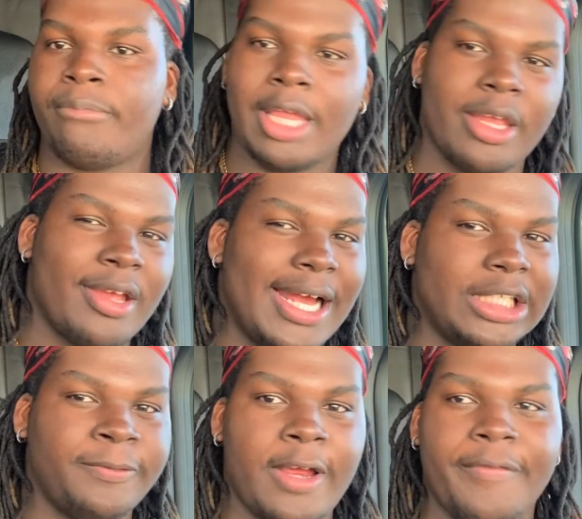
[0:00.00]
Thank you
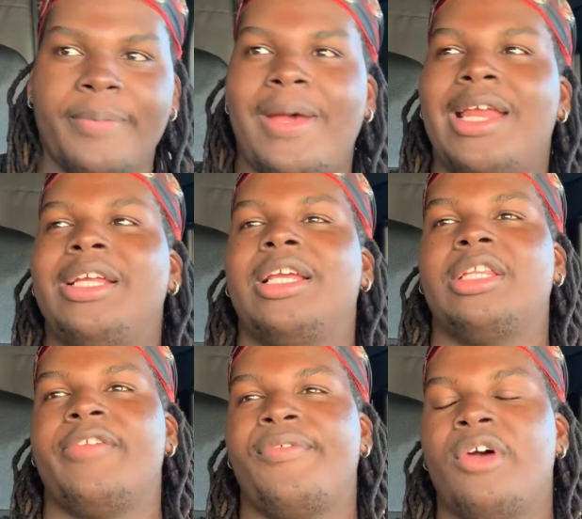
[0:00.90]
guys for everybody.
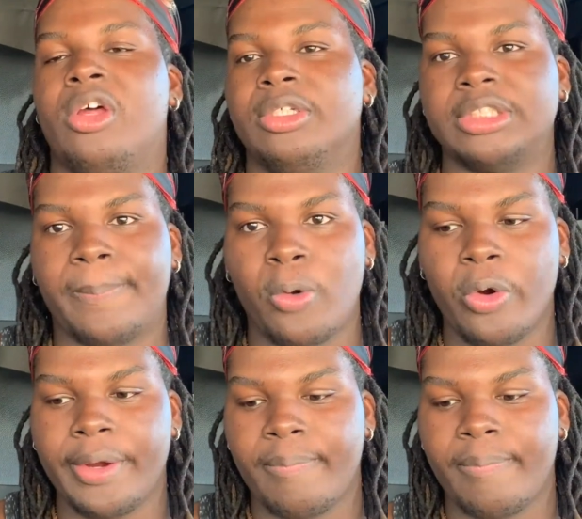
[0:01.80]
Thank you for all the support.